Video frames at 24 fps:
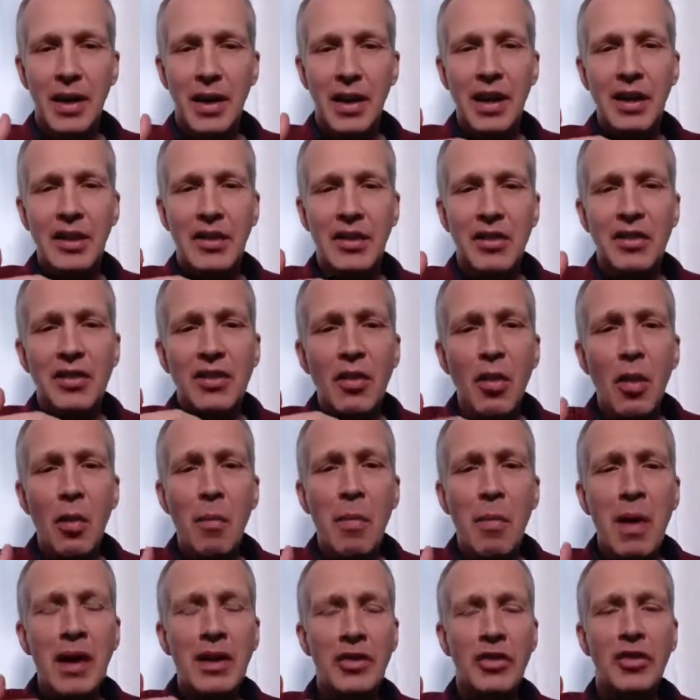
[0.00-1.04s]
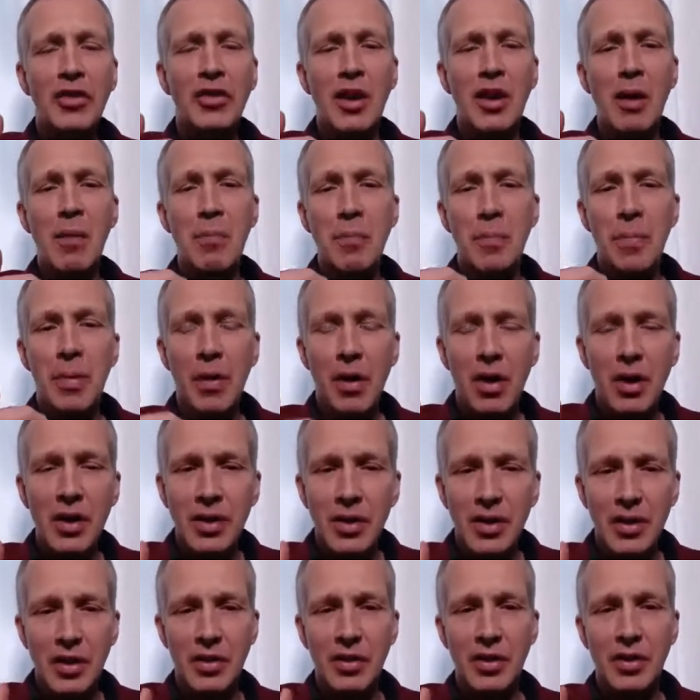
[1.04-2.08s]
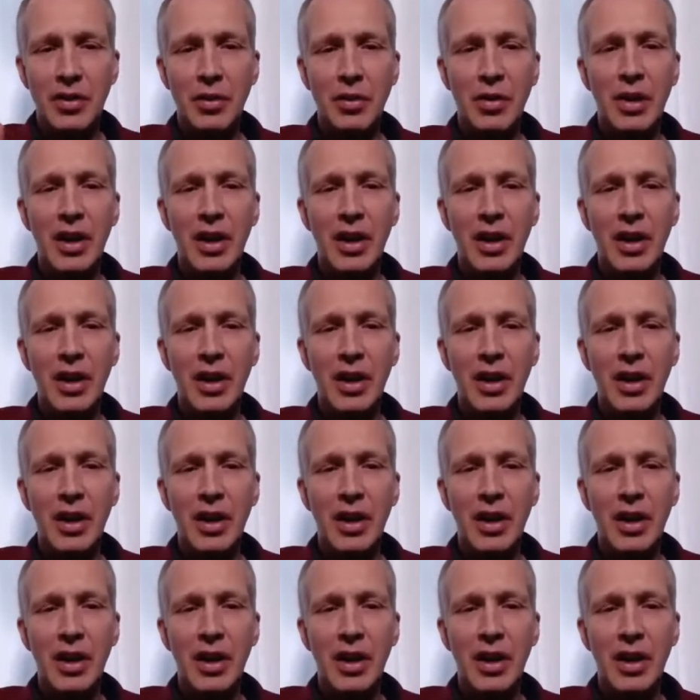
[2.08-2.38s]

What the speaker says: it's so much important to